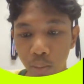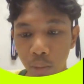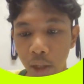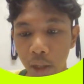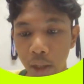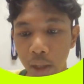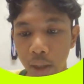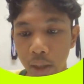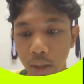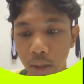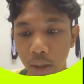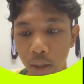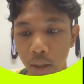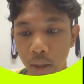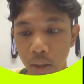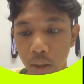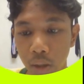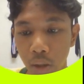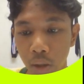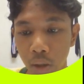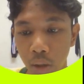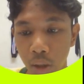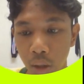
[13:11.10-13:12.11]
By understanding
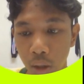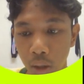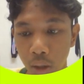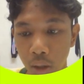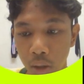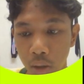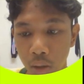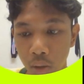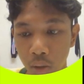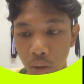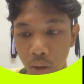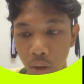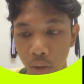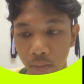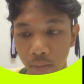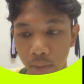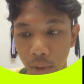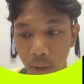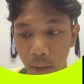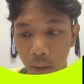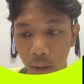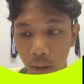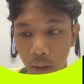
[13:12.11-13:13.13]
security issues
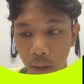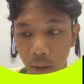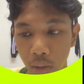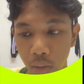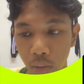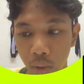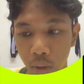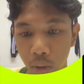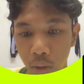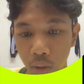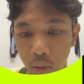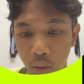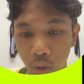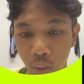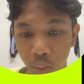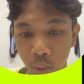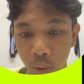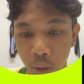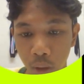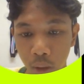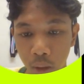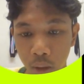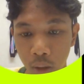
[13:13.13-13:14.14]
affecting the Windows
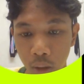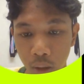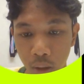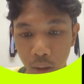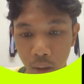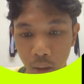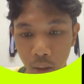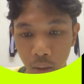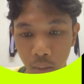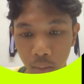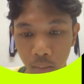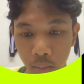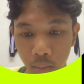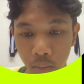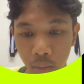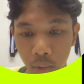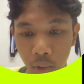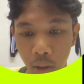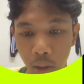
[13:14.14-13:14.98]
operating system